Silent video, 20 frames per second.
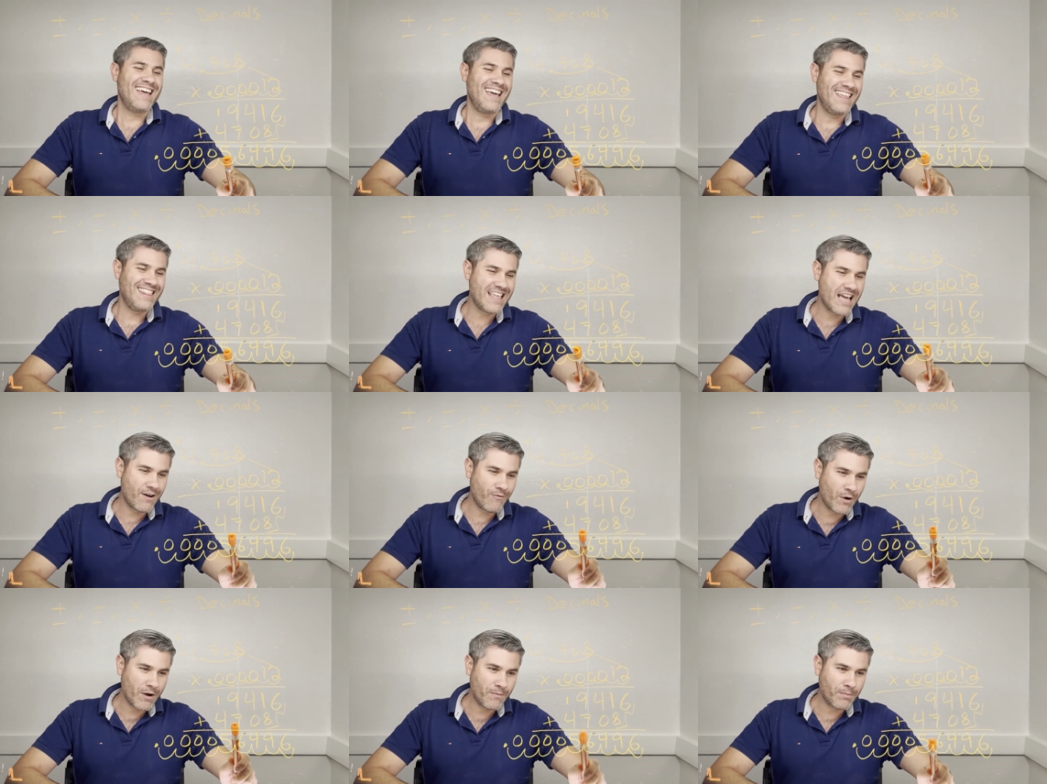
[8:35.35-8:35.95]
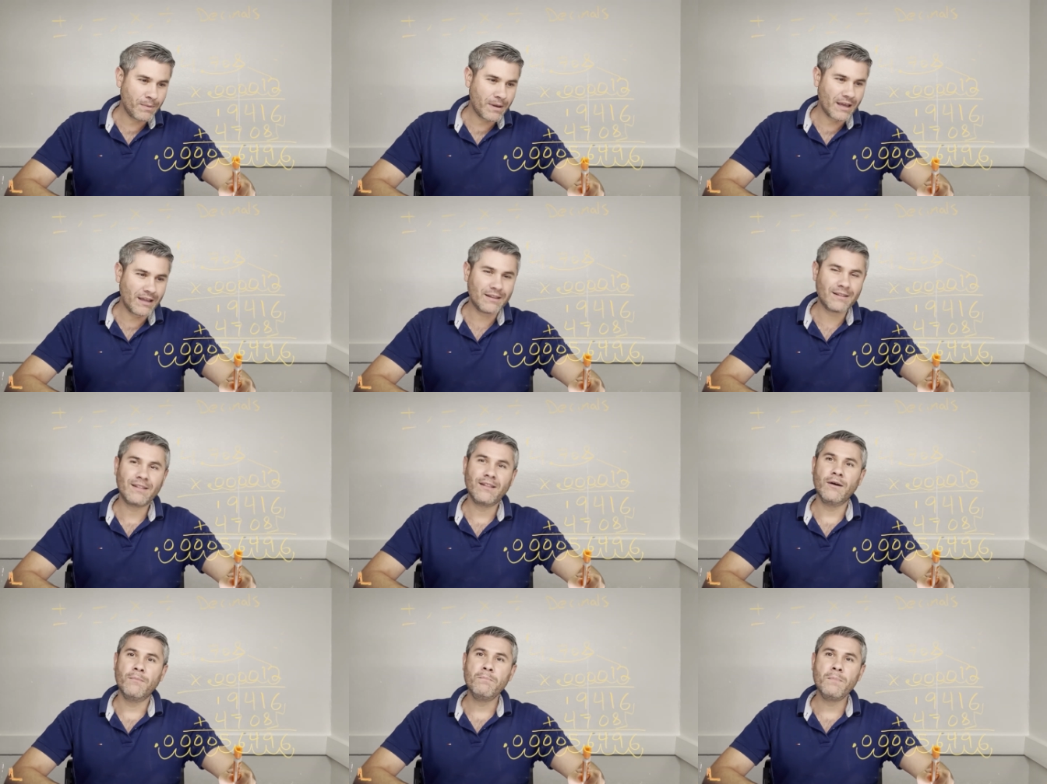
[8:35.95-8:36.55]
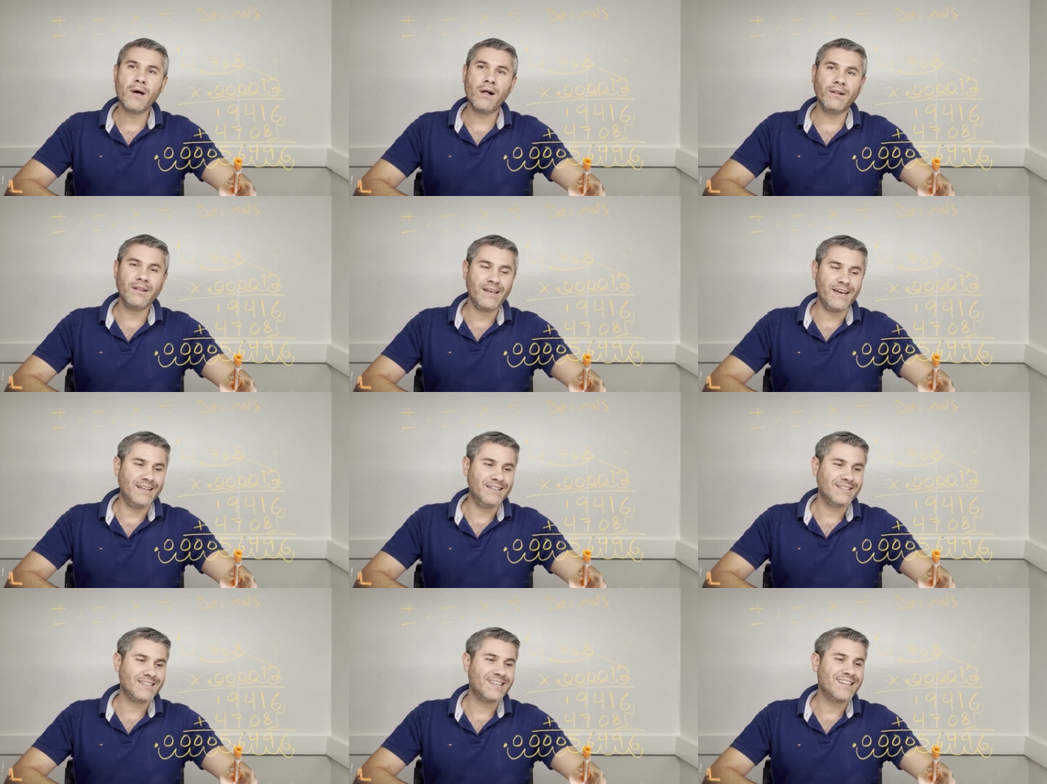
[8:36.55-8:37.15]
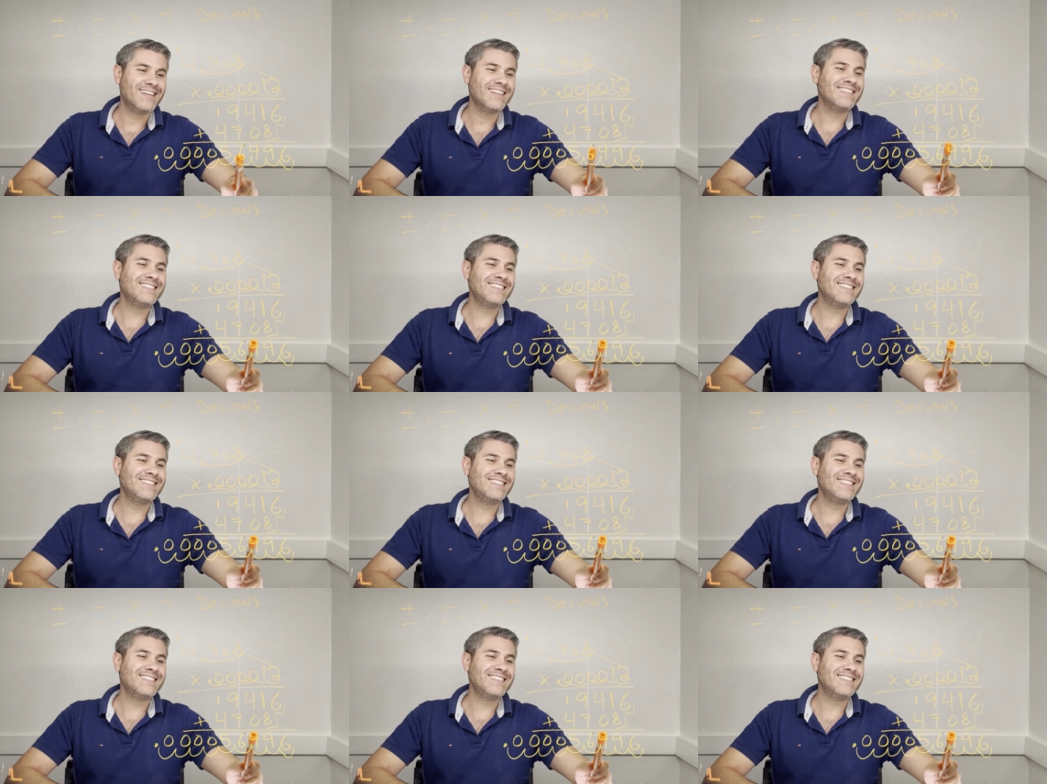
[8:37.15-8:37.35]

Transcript: And then we get the millions,